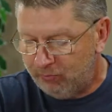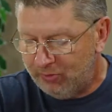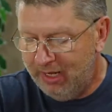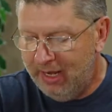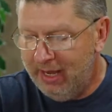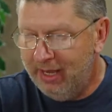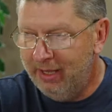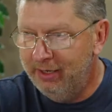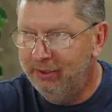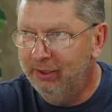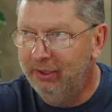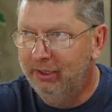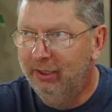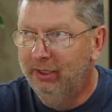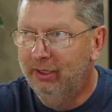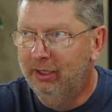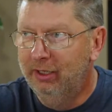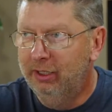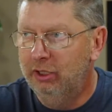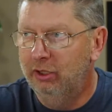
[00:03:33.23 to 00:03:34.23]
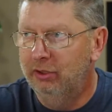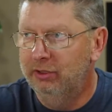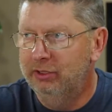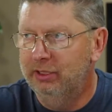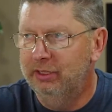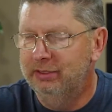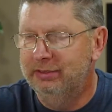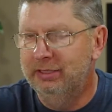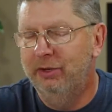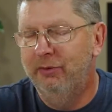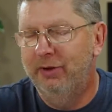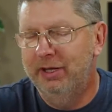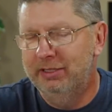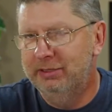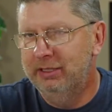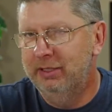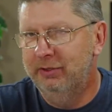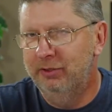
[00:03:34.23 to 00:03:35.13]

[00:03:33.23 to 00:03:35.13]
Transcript: And you know, it's interesting.